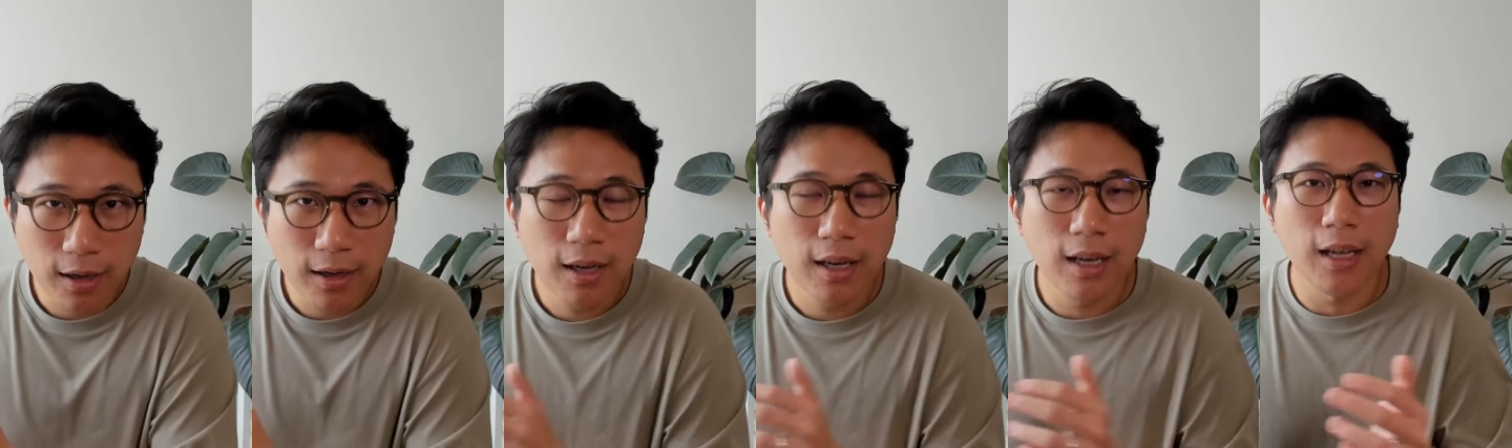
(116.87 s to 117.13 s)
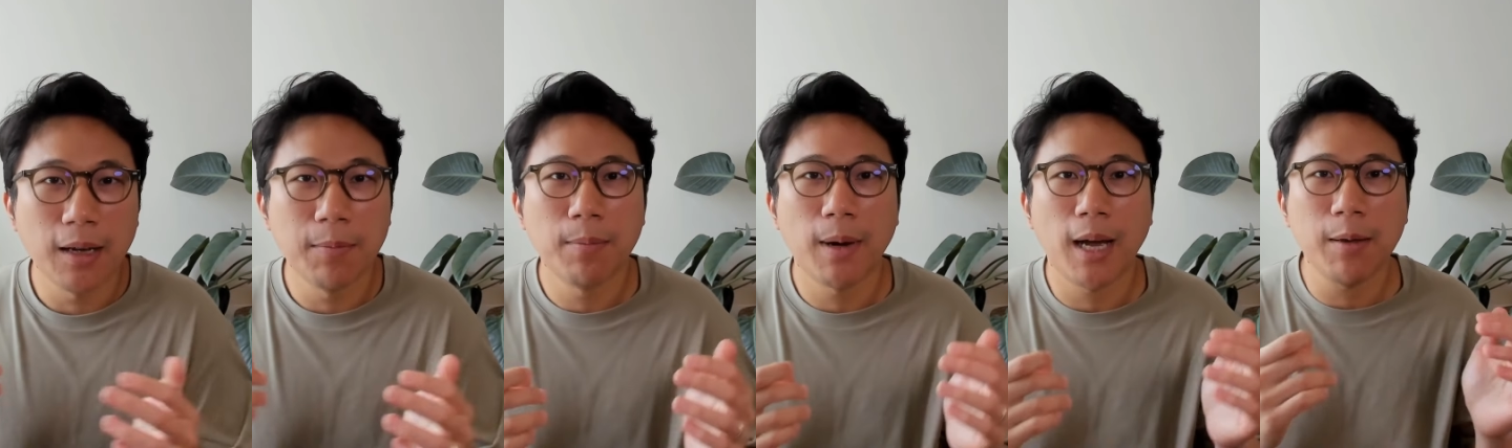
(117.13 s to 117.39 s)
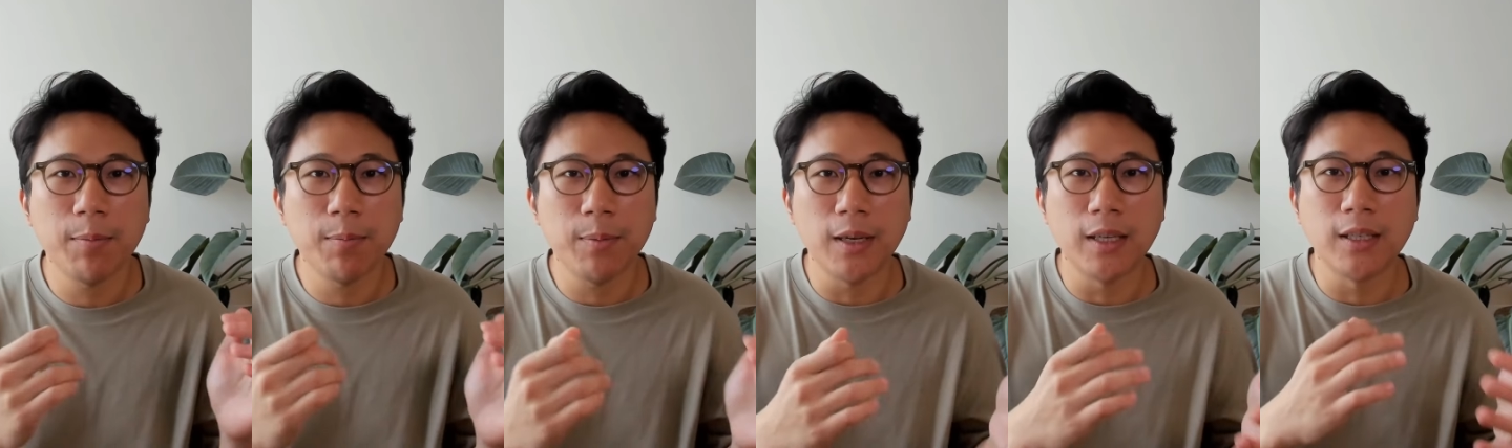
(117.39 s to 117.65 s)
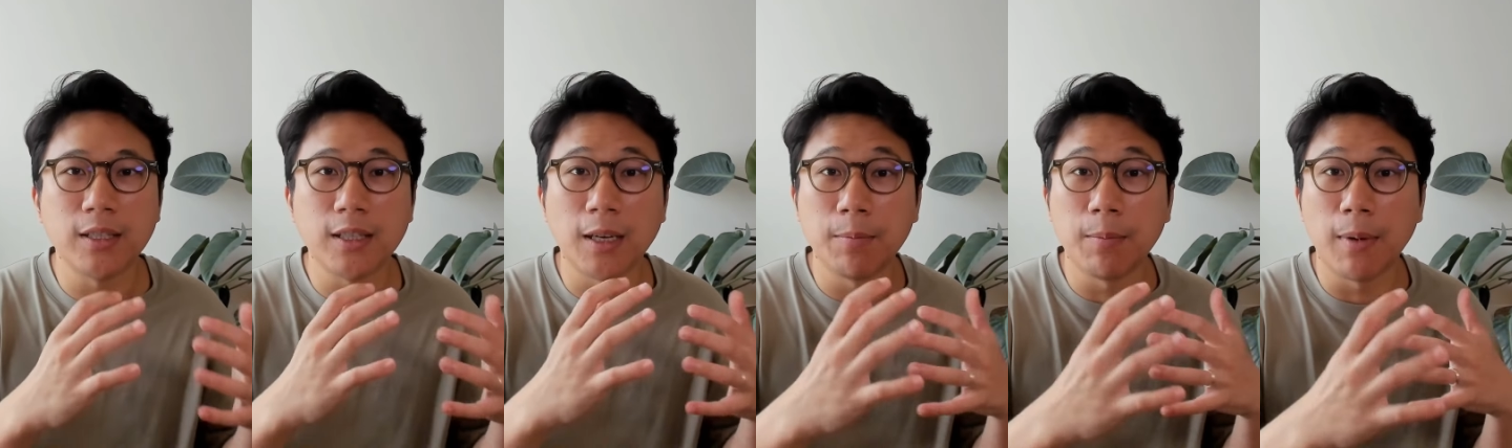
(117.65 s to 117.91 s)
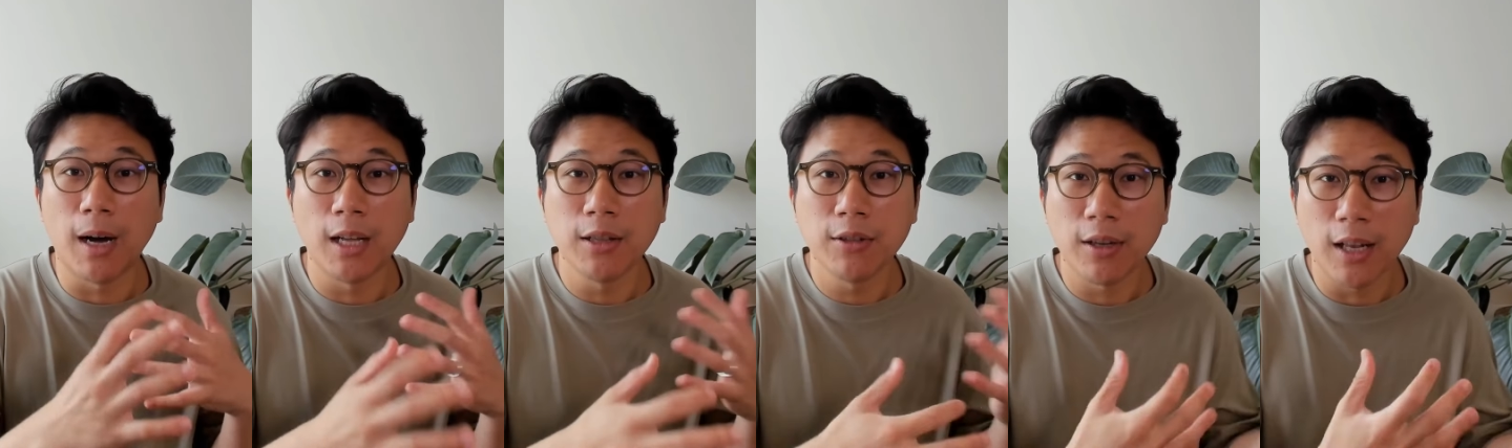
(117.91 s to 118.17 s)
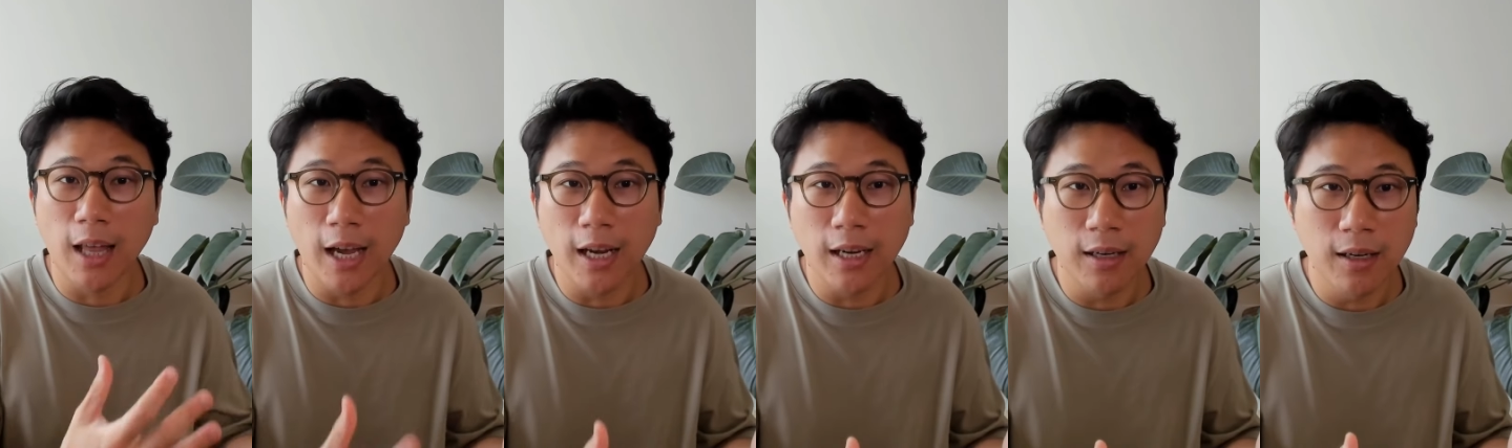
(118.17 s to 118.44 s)
There might be some
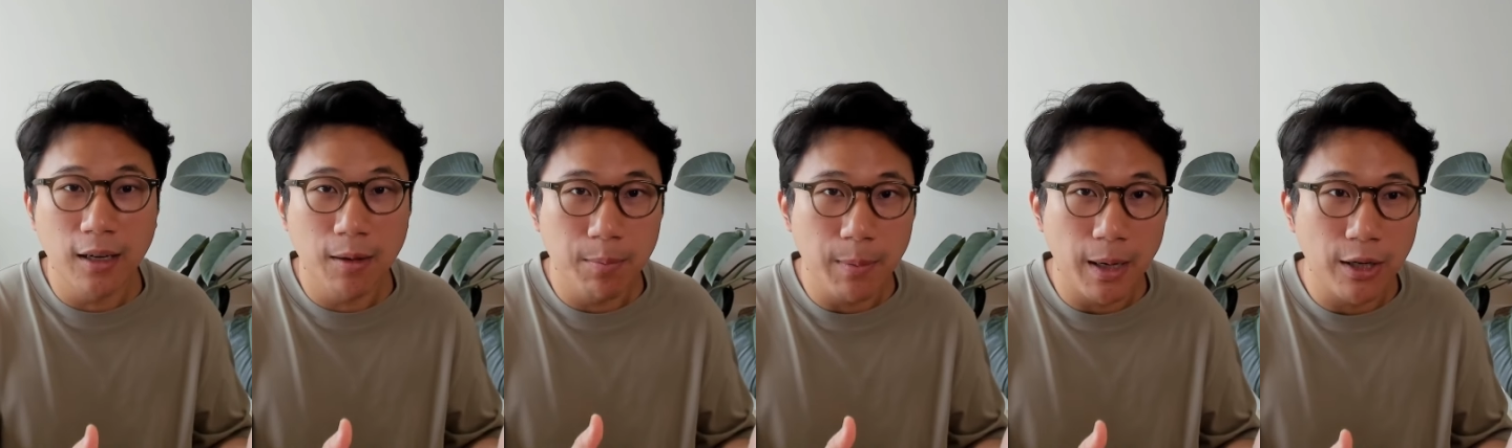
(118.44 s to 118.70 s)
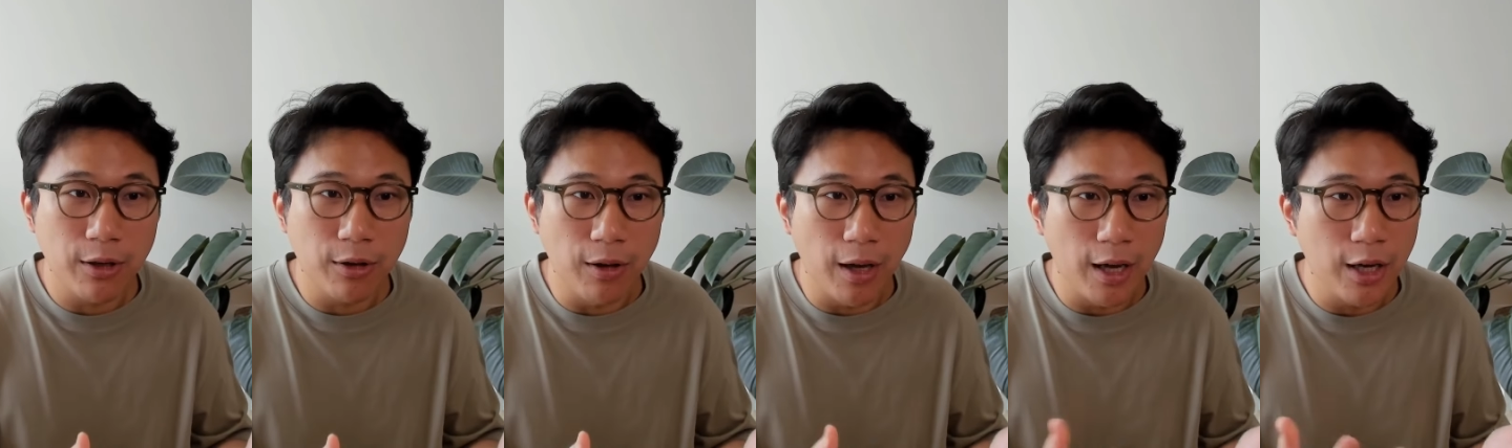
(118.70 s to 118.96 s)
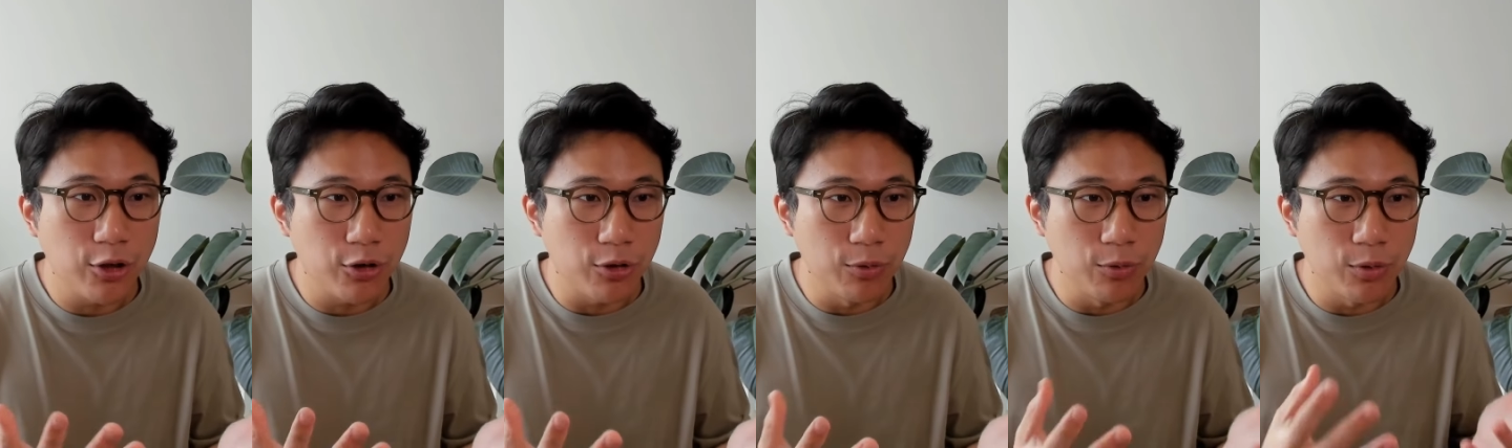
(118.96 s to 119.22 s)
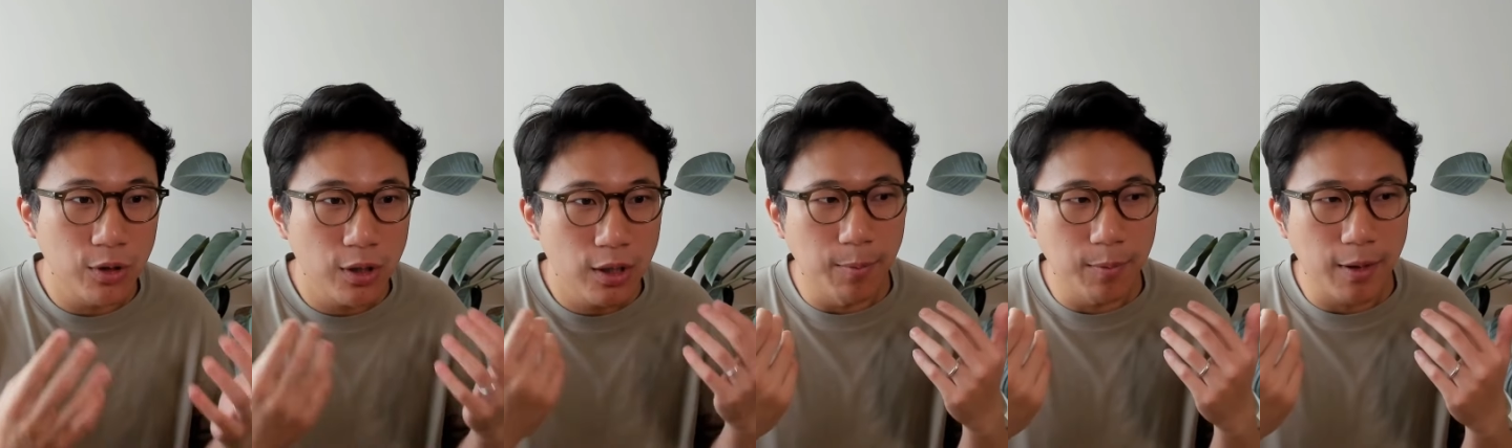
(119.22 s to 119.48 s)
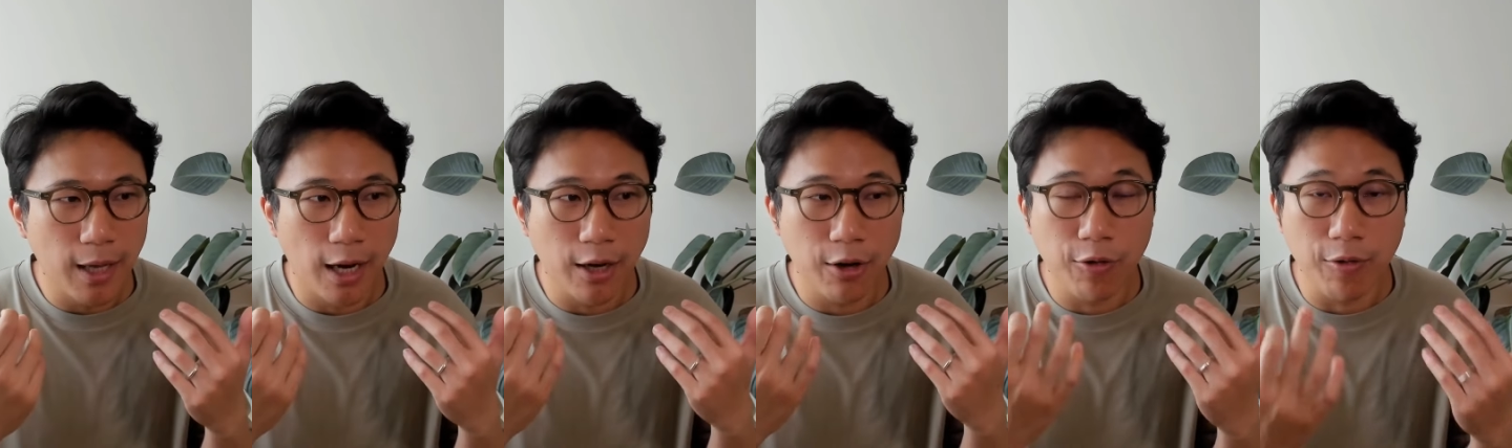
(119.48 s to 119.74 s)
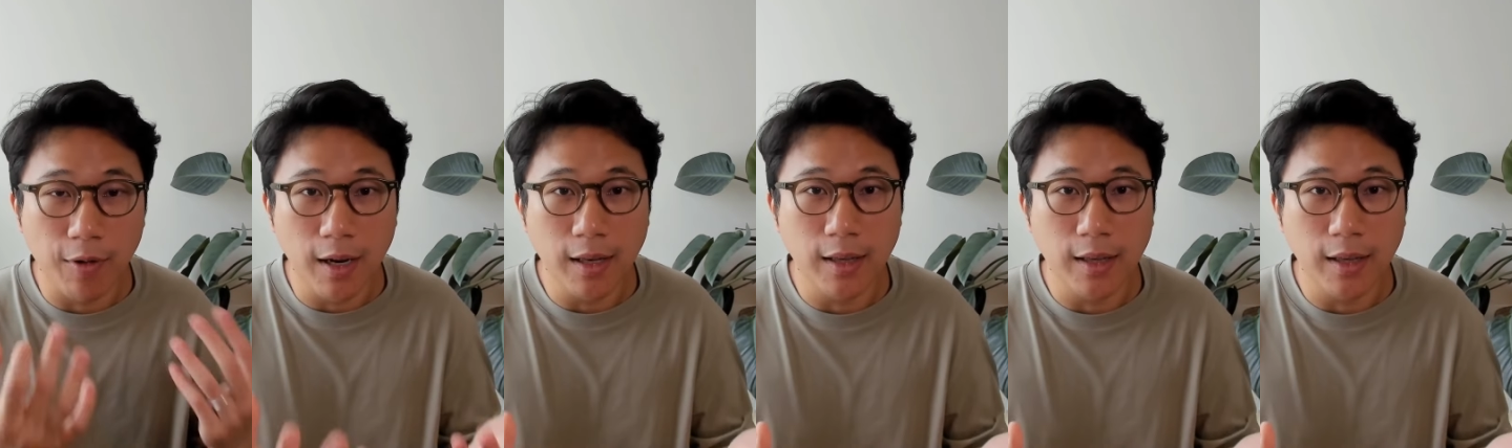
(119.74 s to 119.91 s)
underlying medical issues that create